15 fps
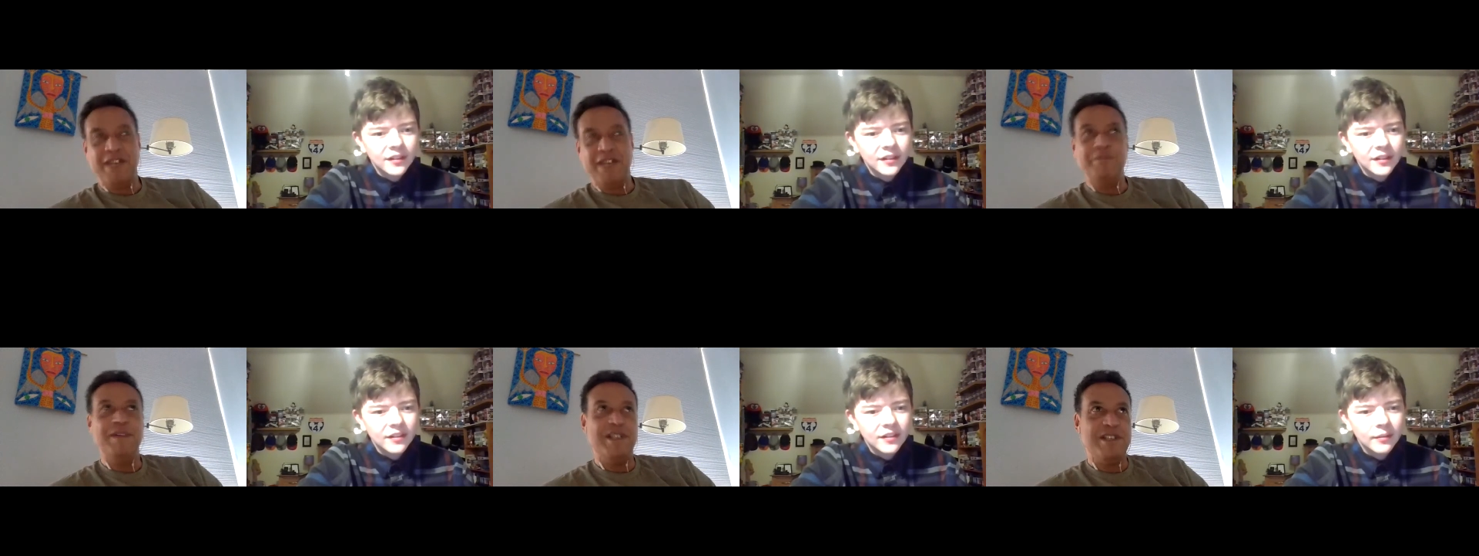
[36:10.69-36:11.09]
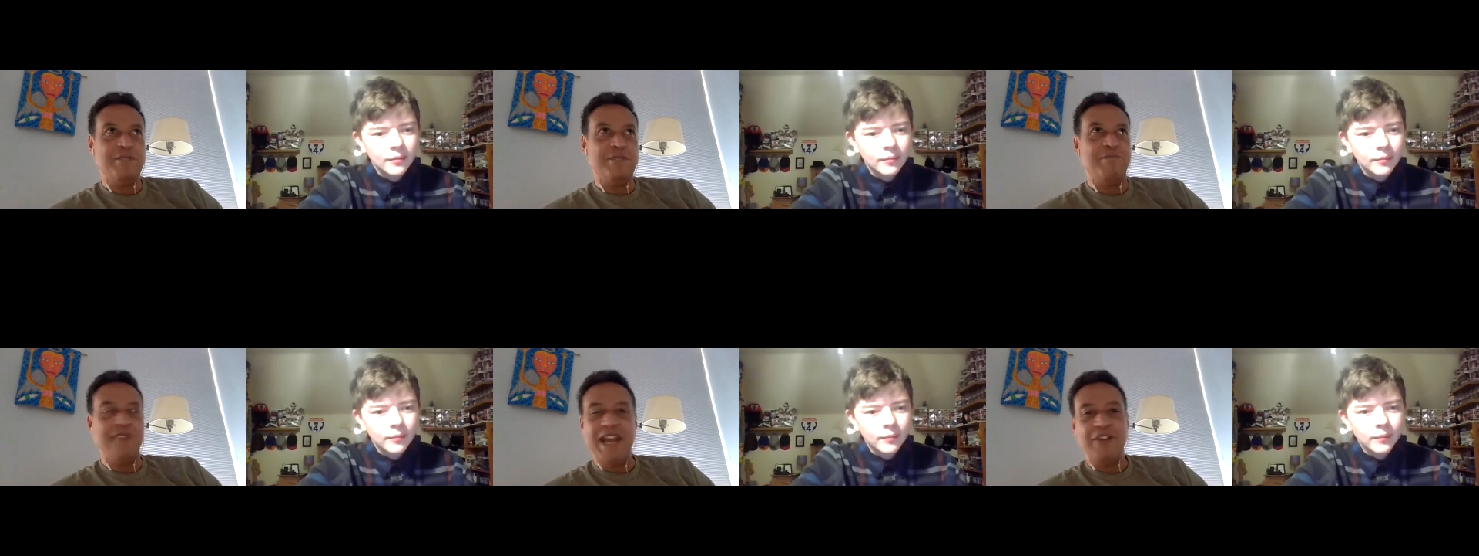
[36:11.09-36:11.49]
Speaker 1: it's
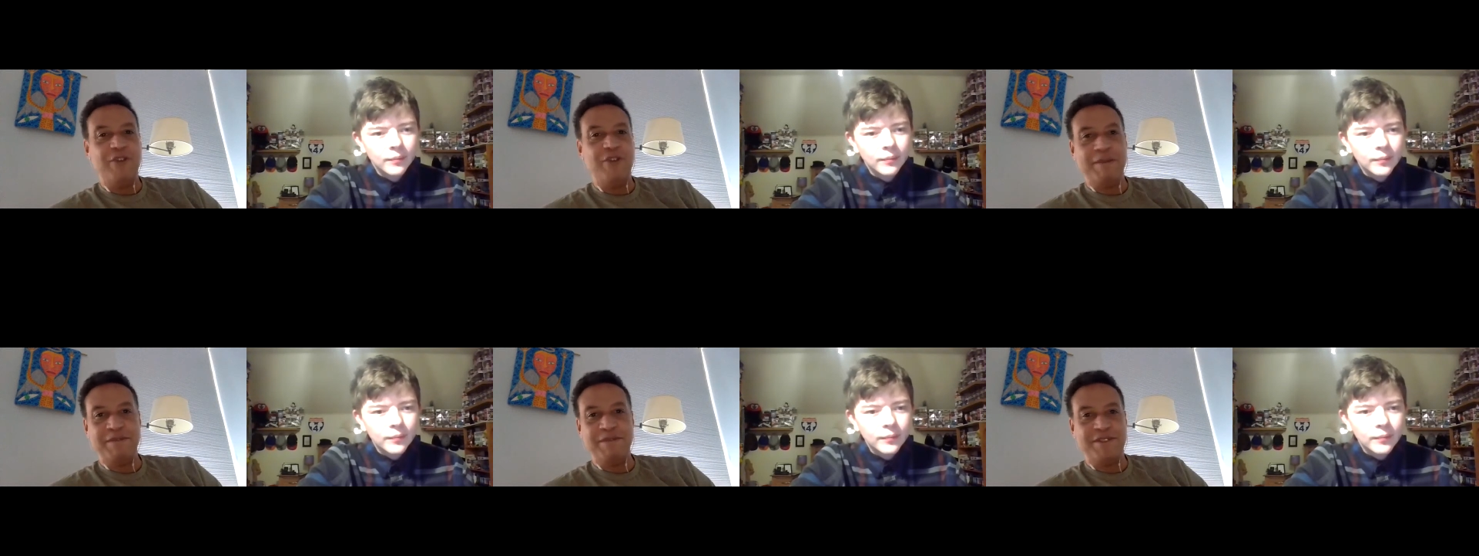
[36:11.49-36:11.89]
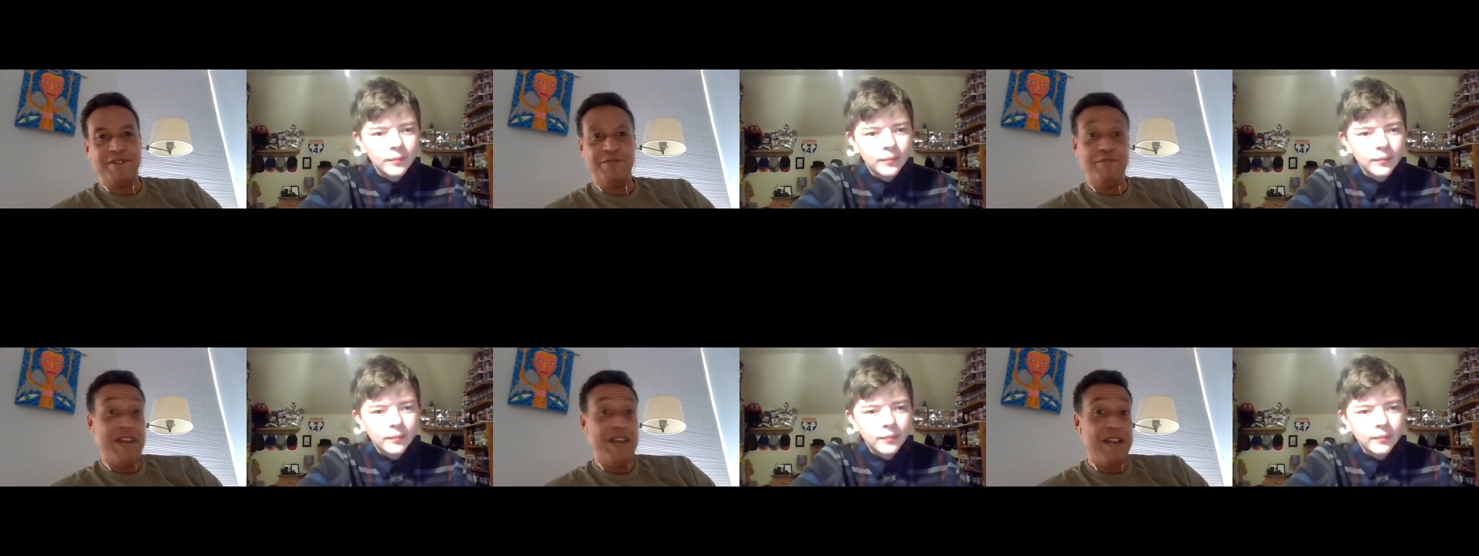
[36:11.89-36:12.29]
brand new episode,
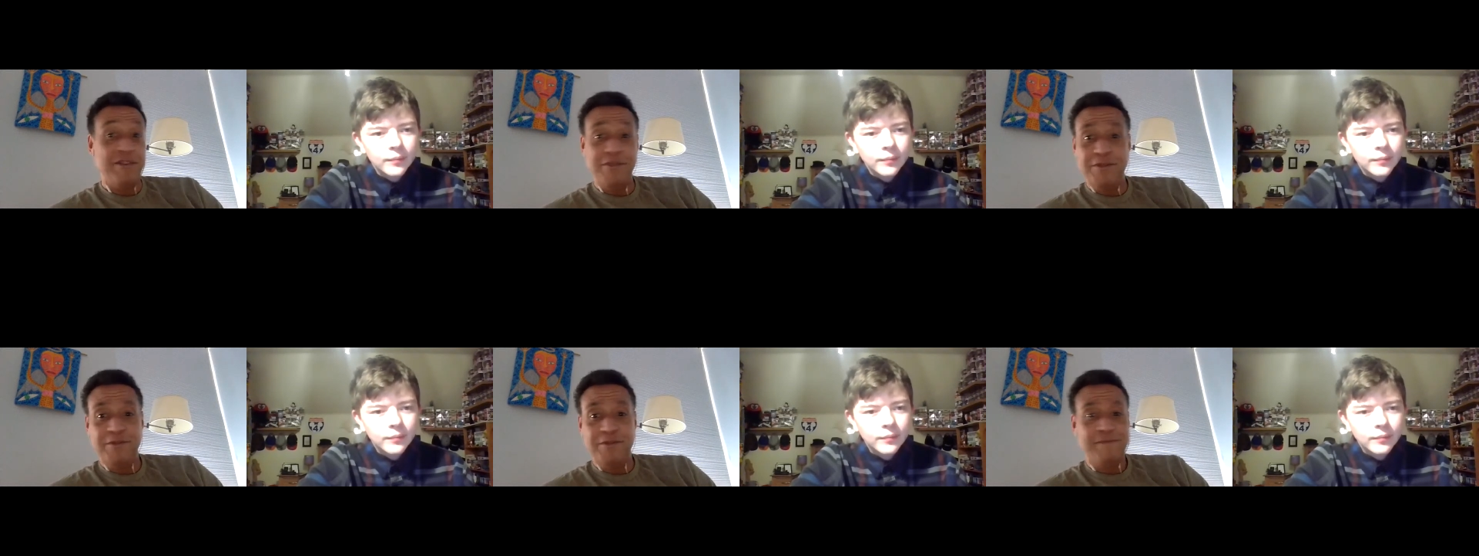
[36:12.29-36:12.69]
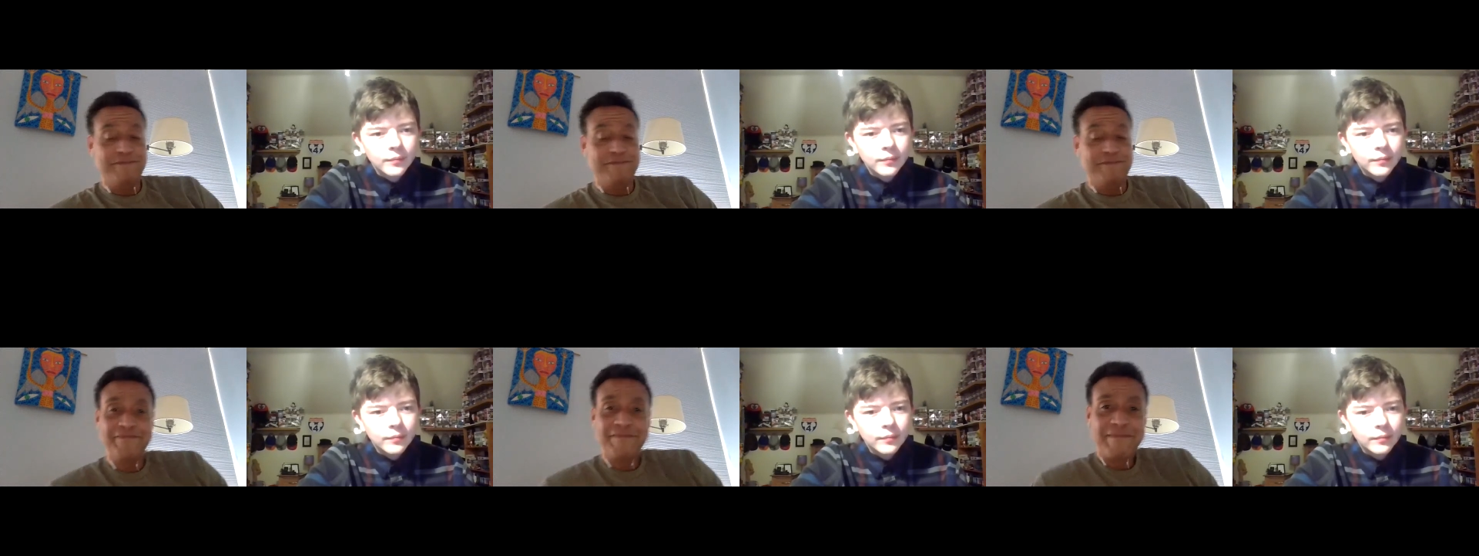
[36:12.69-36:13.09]
brand new
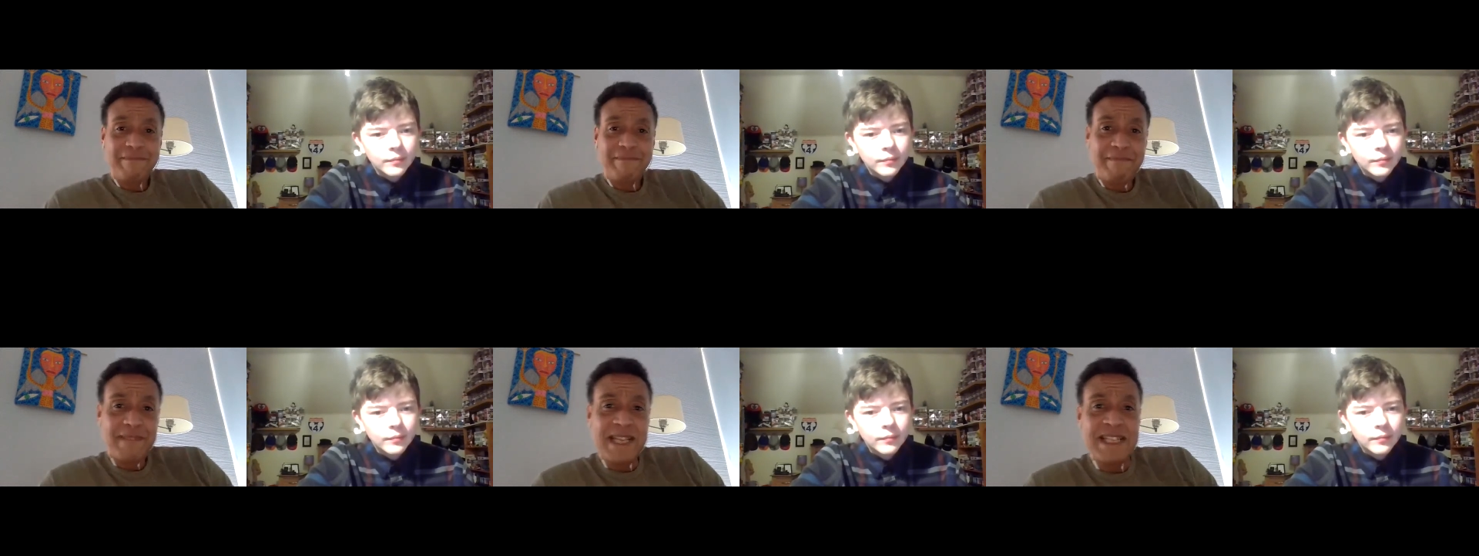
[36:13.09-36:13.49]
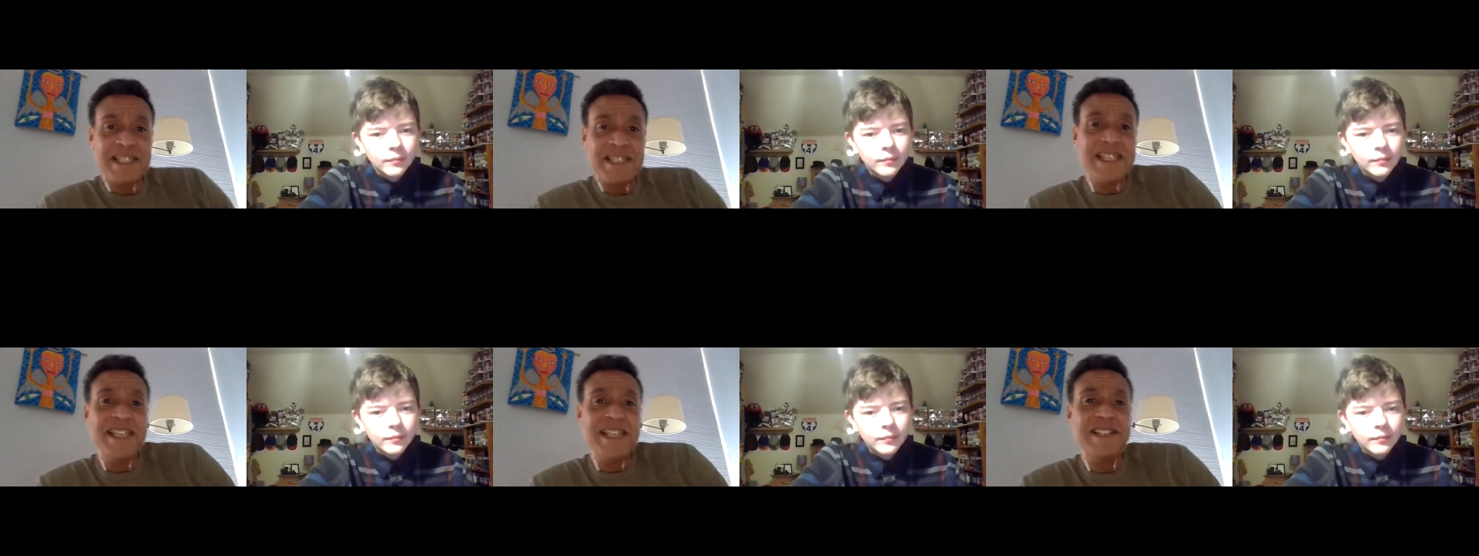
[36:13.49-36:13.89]

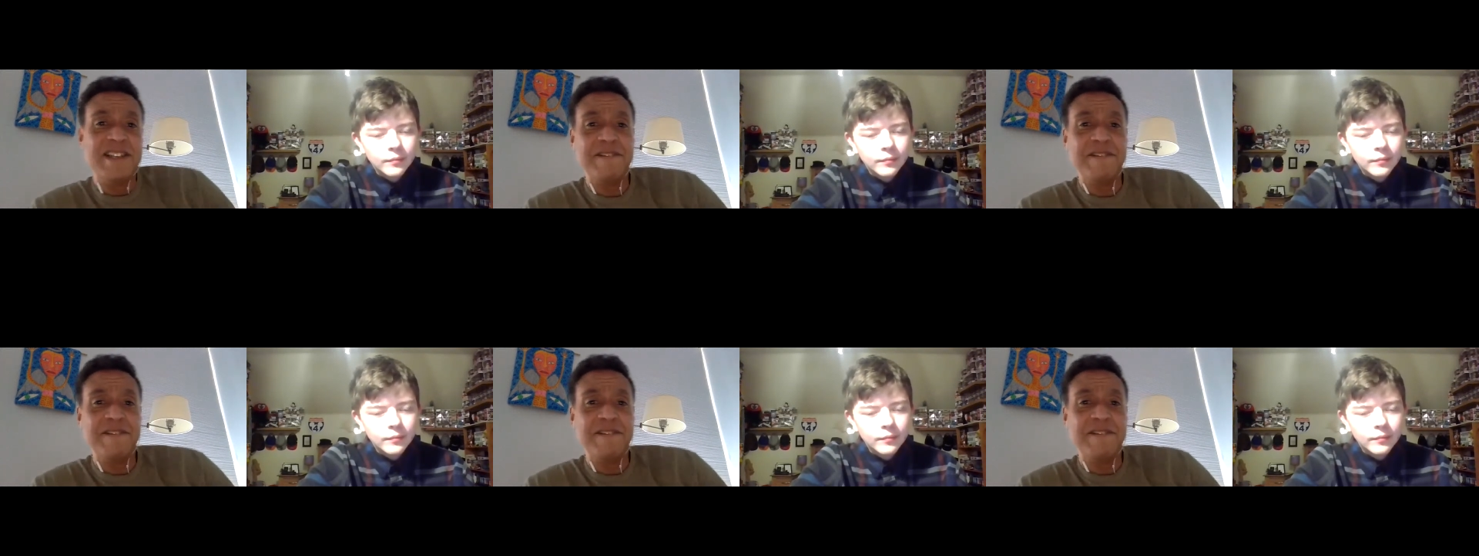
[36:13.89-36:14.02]
season of